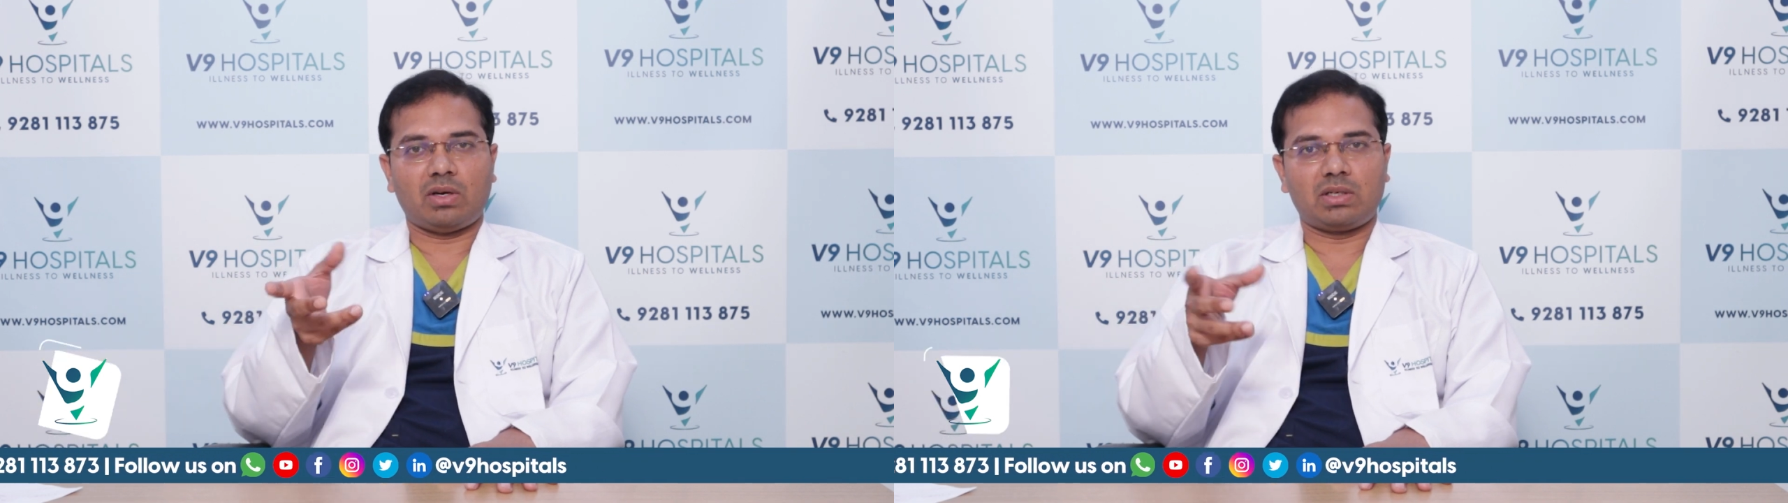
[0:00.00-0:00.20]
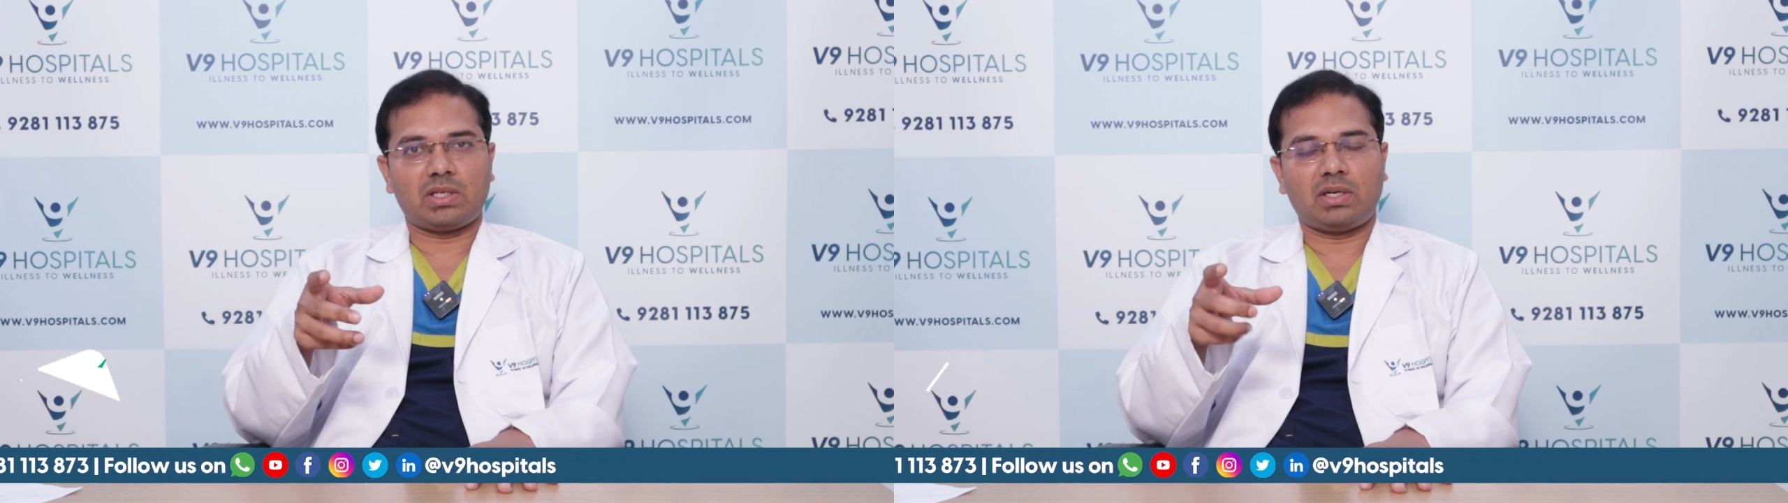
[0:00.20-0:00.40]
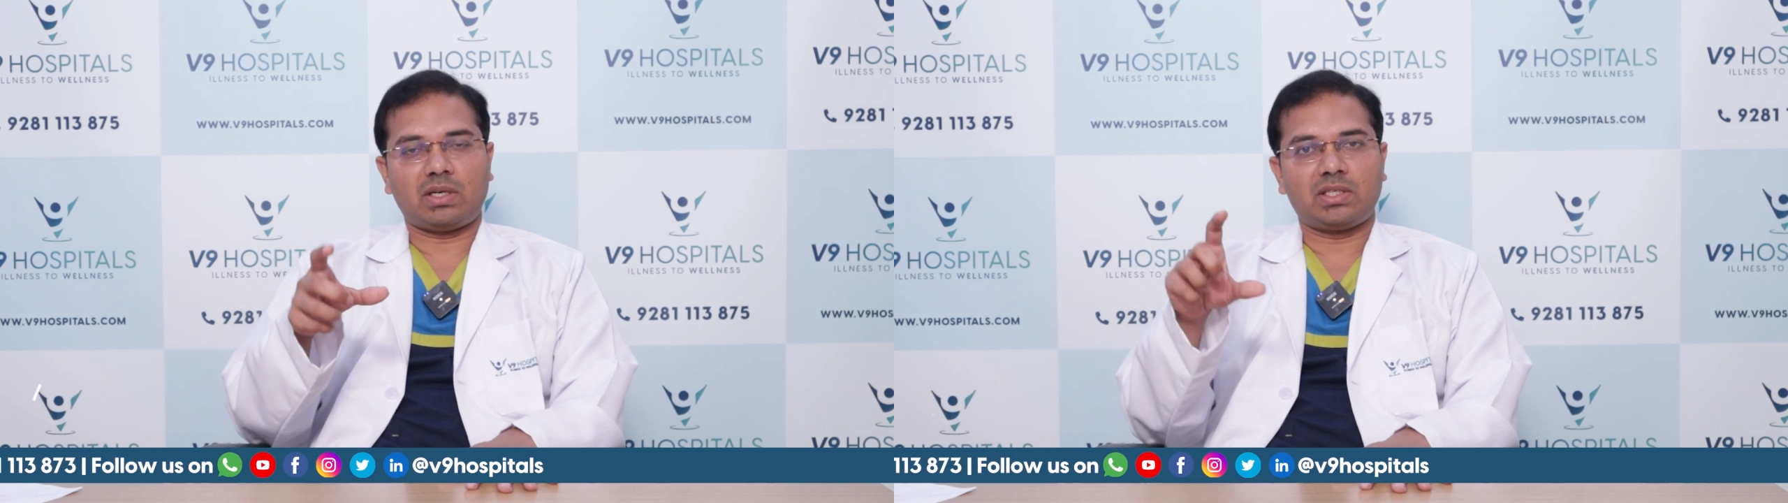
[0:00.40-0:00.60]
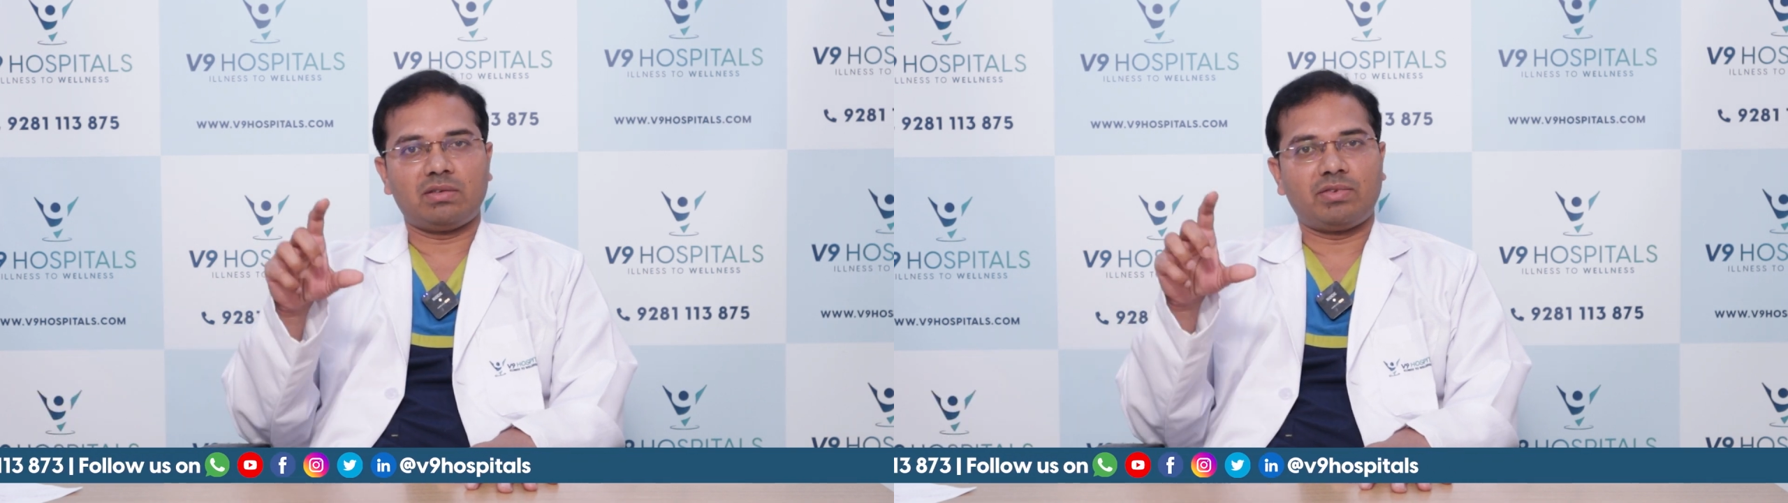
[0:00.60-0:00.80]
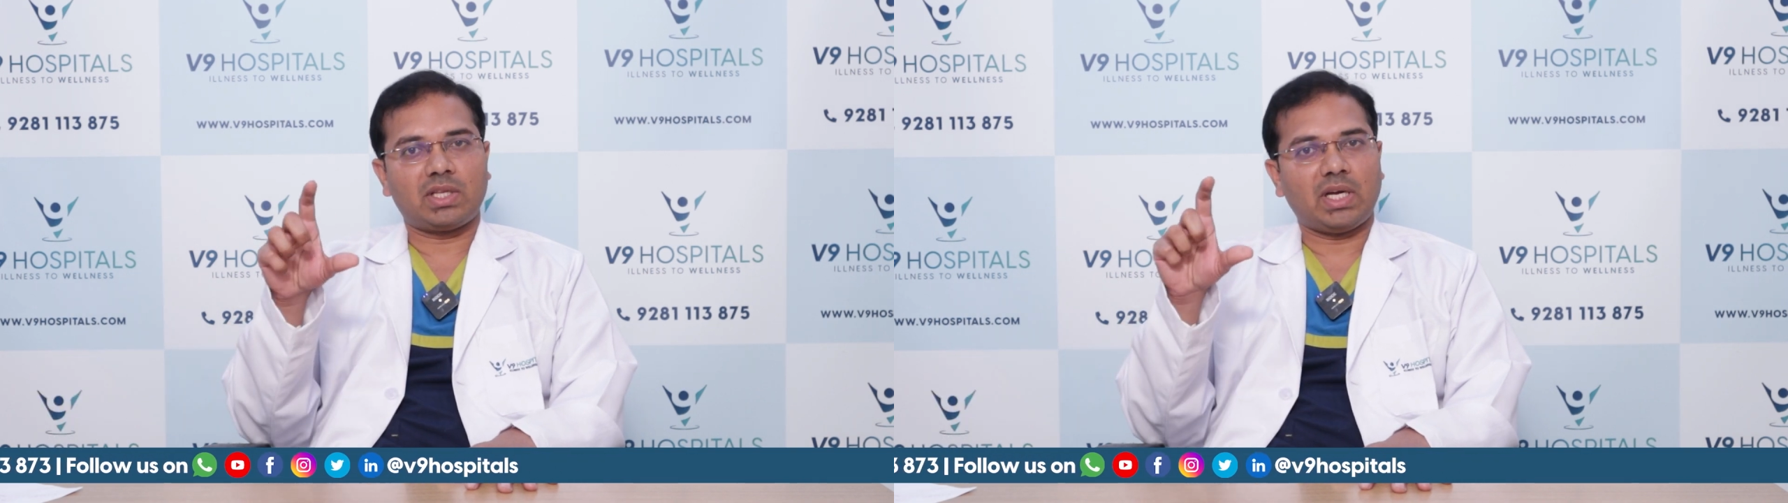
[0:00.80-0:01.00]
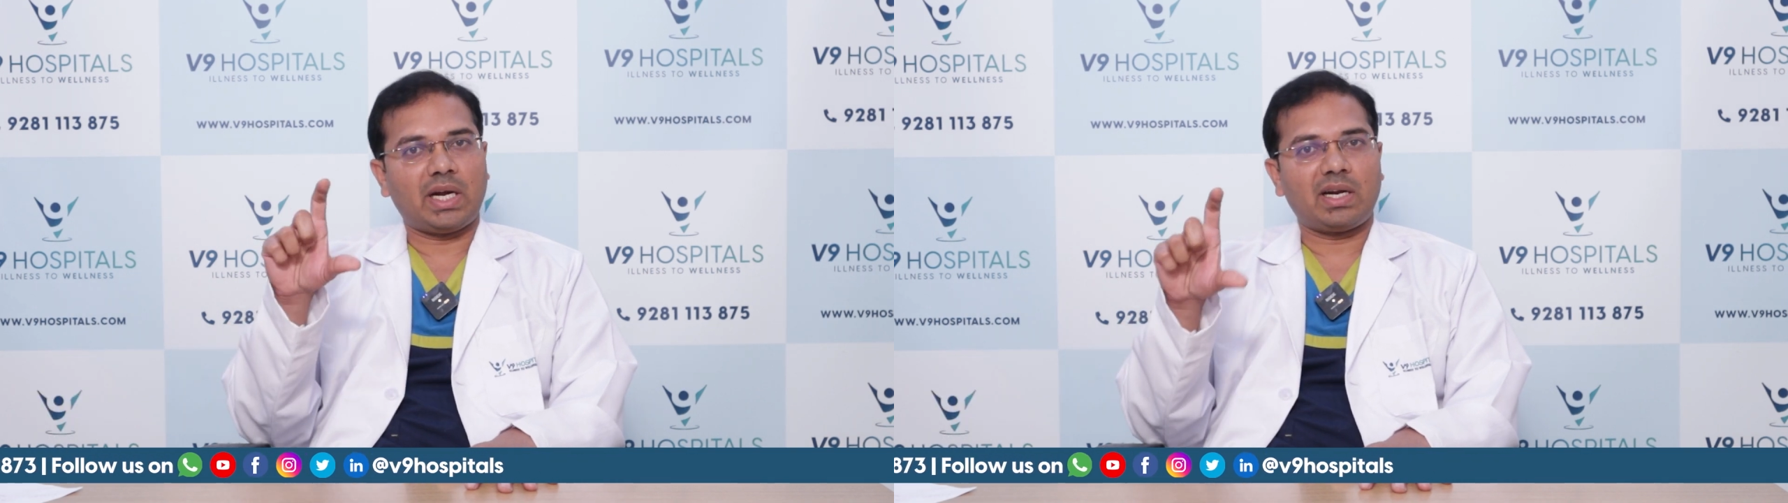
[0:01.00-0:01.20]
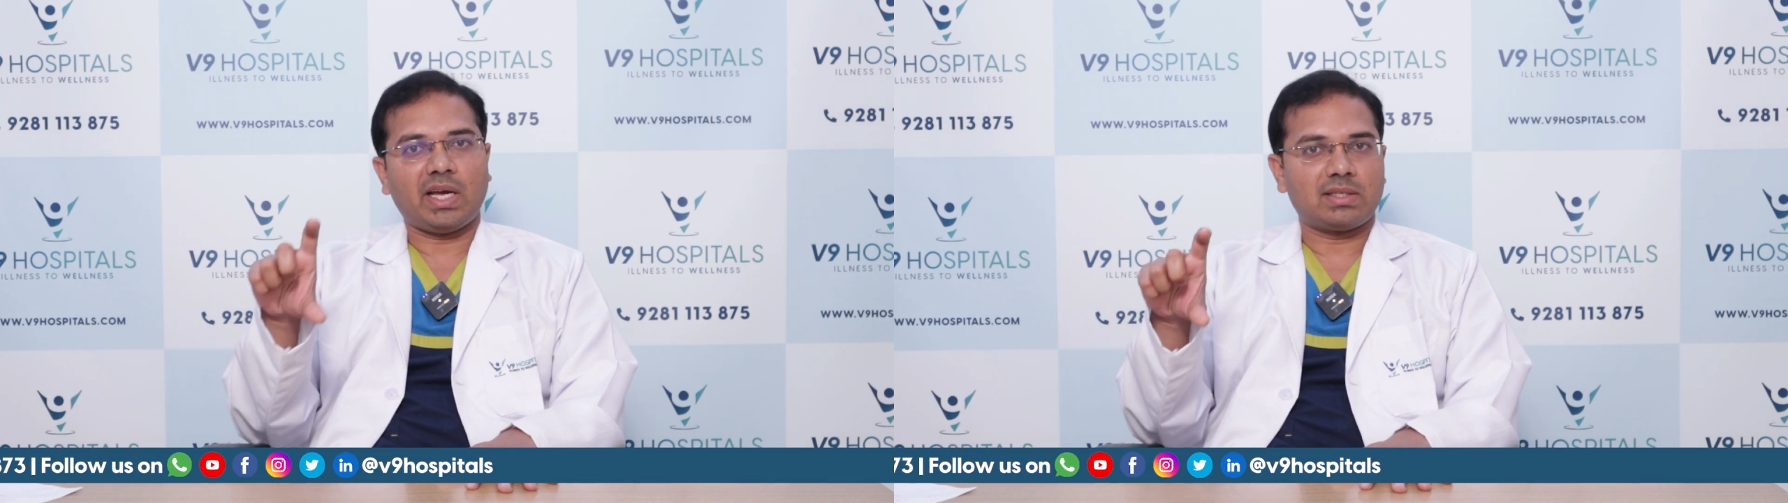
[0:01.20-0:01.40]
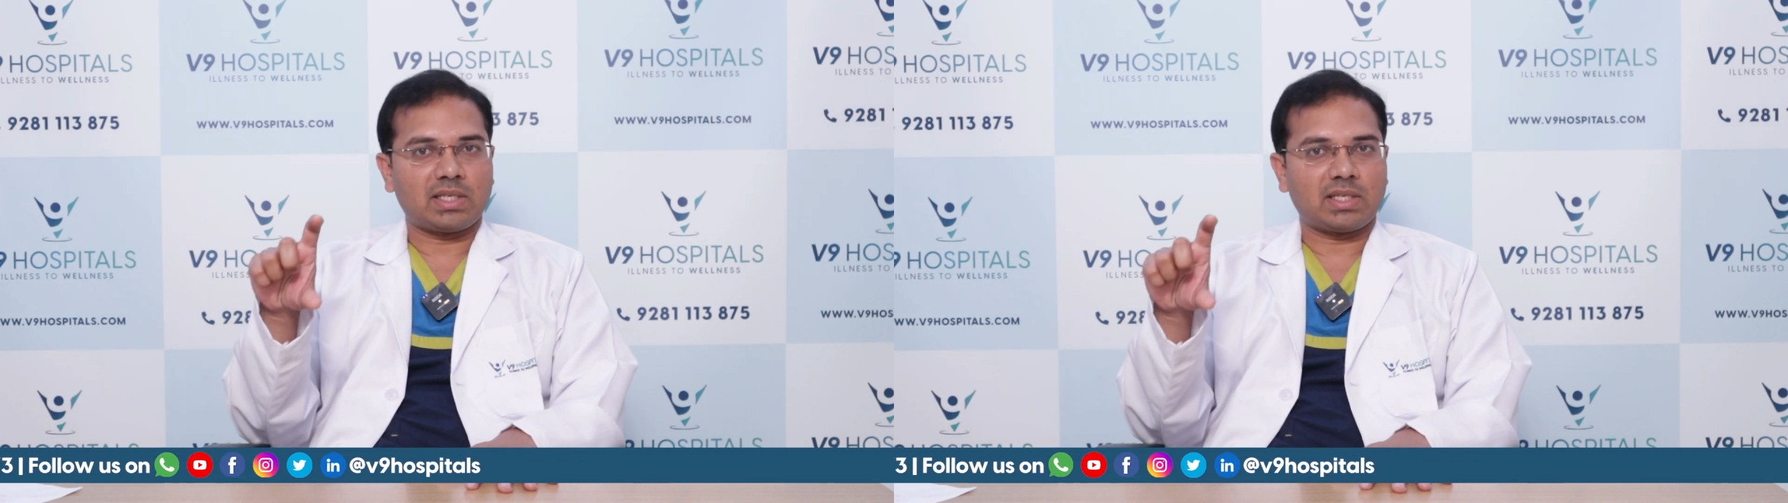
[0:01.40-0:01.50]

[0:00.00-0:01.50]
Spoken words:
concentration for the entire